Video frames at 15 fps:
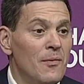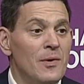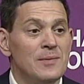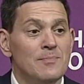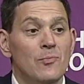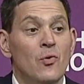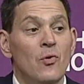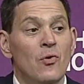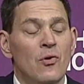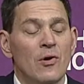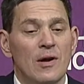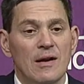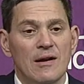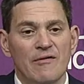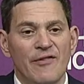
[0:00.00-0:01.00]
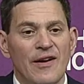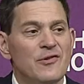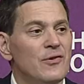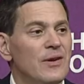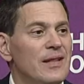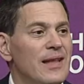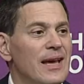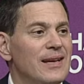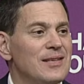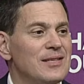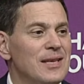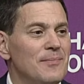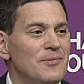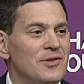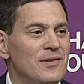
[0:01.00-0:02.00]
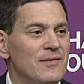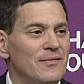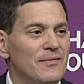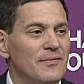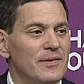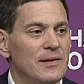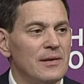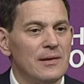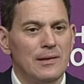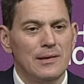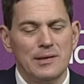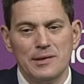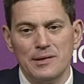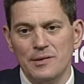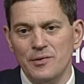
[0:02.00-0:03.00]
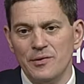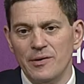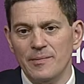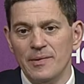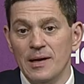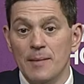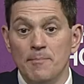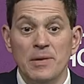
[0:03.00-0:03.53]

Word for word: always more federal in their conception of uh, Europe.